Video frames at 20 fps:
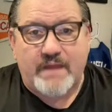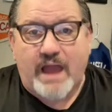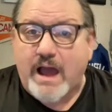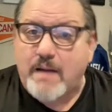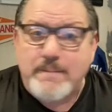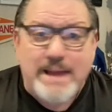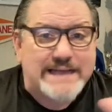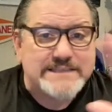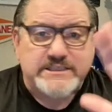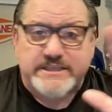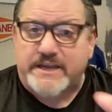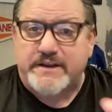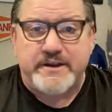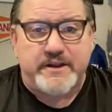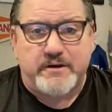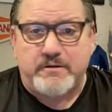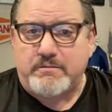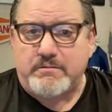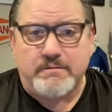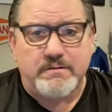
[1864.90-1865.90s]
I'm asking
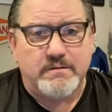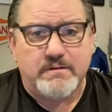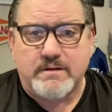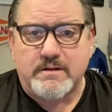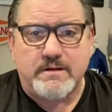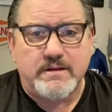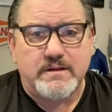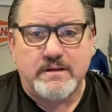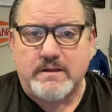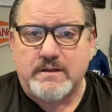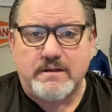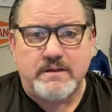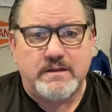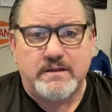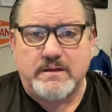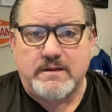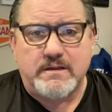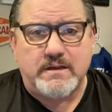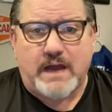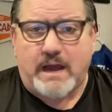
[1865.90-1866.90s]
you.
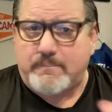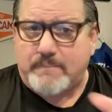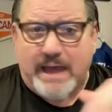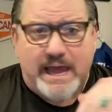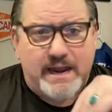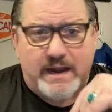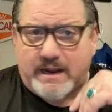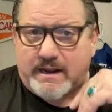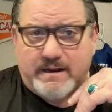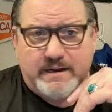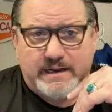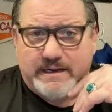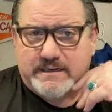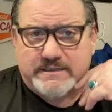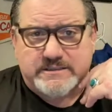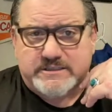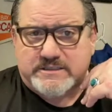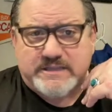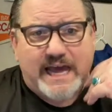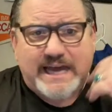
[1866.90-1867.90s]
I'm not,
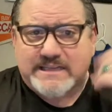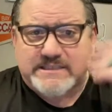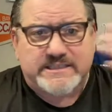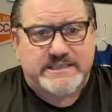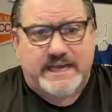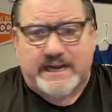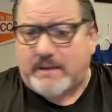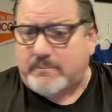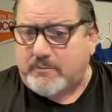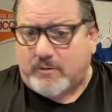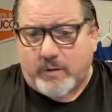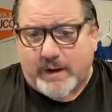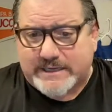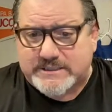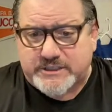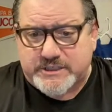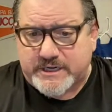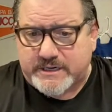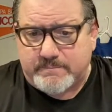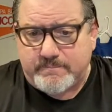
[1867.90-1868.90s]
it's not a setup
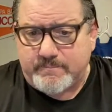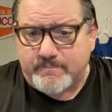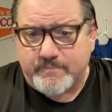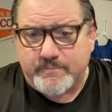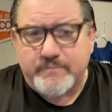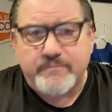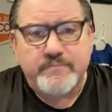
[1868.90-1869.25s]
question.